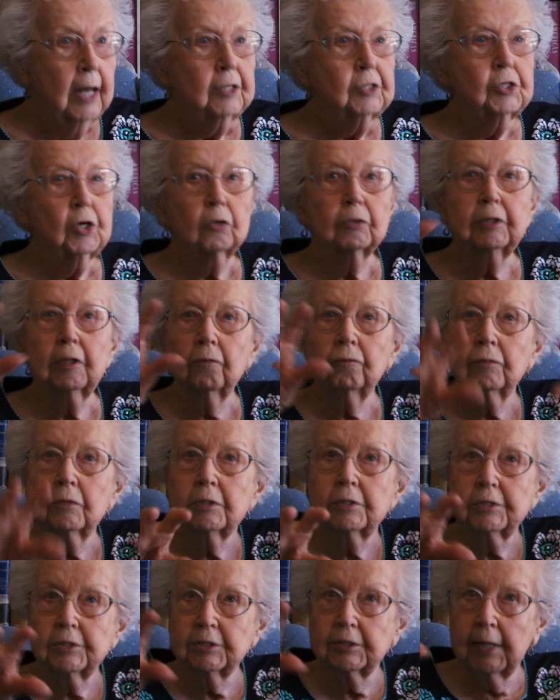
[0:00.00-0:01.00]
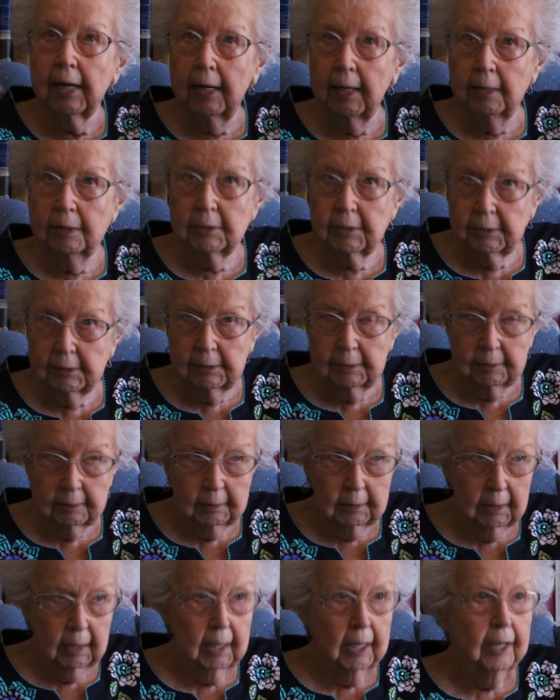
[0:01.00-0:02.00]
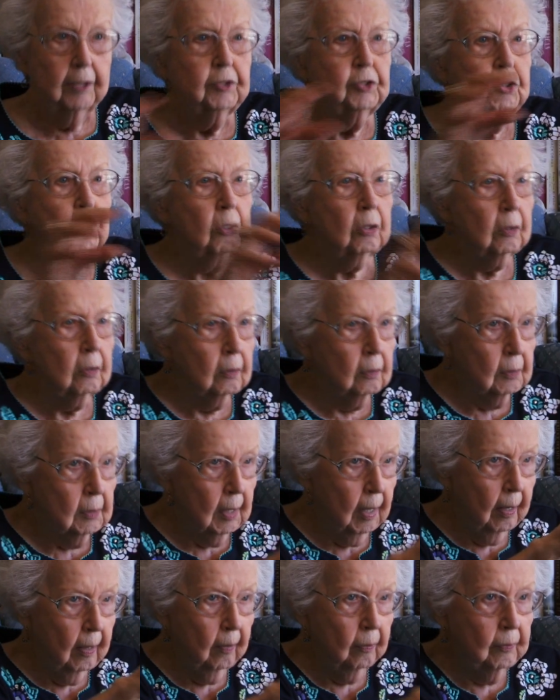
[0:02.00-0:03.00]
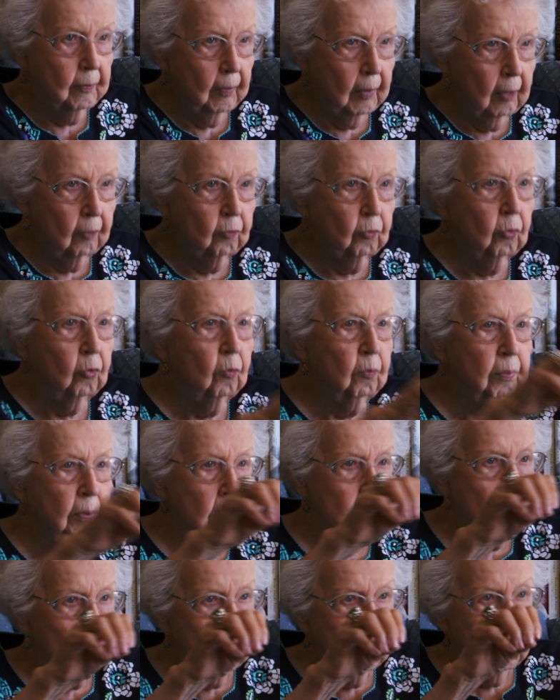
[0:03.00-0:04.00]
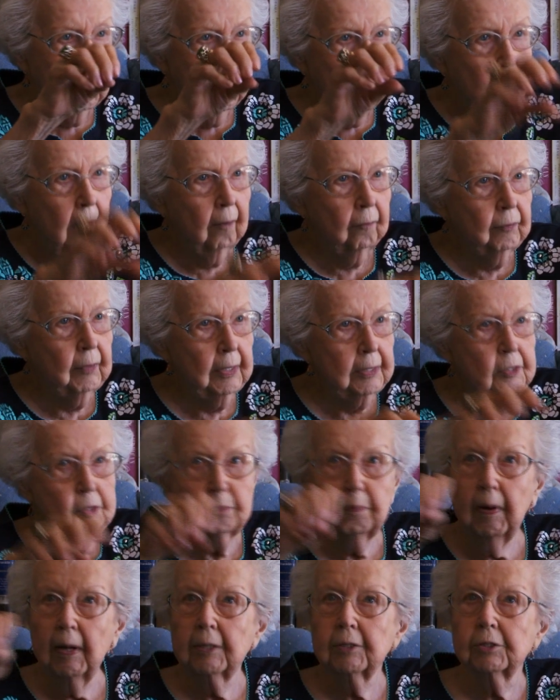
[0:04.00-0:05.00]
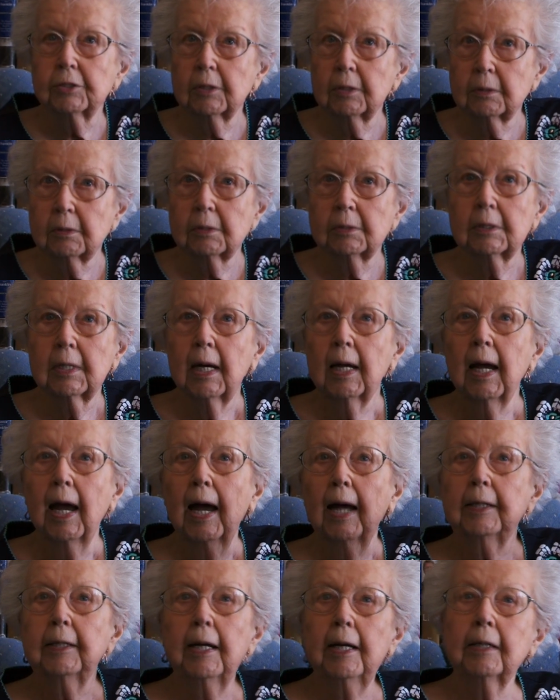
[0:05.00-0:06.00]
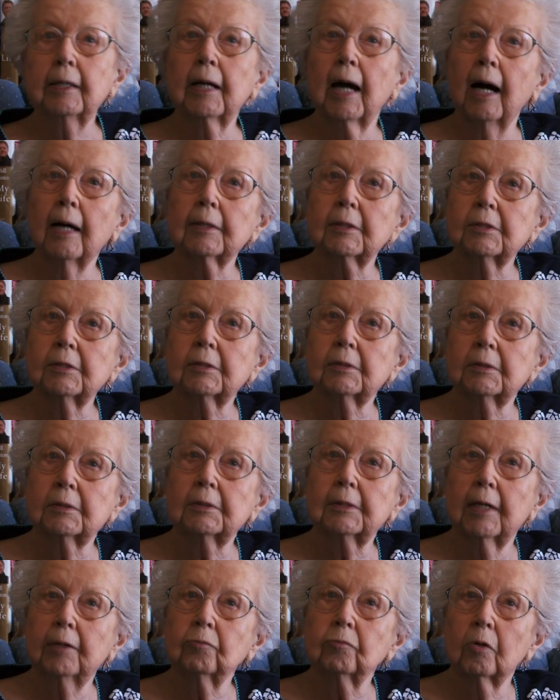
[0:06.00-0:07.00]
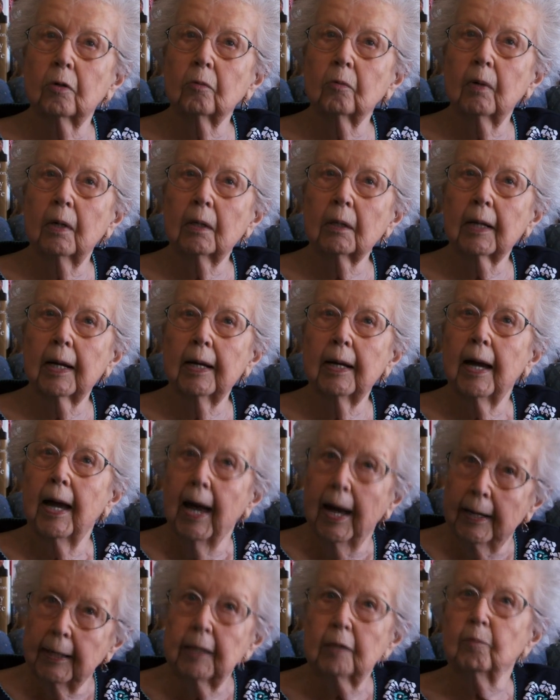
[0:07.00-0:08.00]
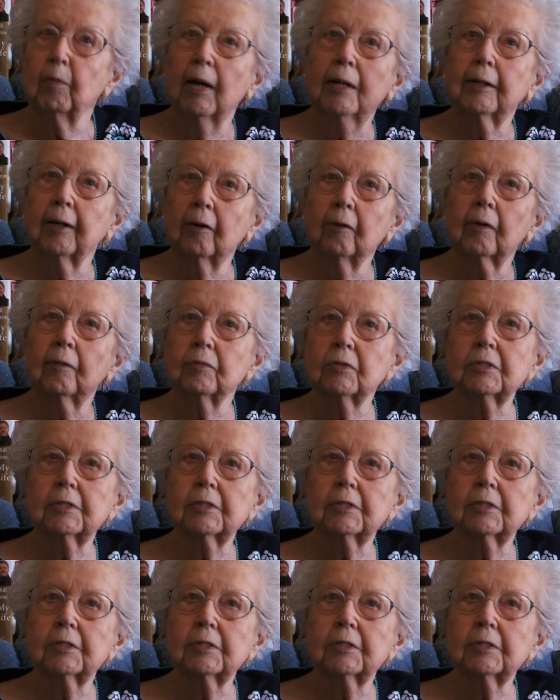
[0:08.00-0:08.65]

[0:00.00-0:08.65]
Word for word: So different states took a, a group of these patients, and he got Sedro-Woolley, and he'd been there ever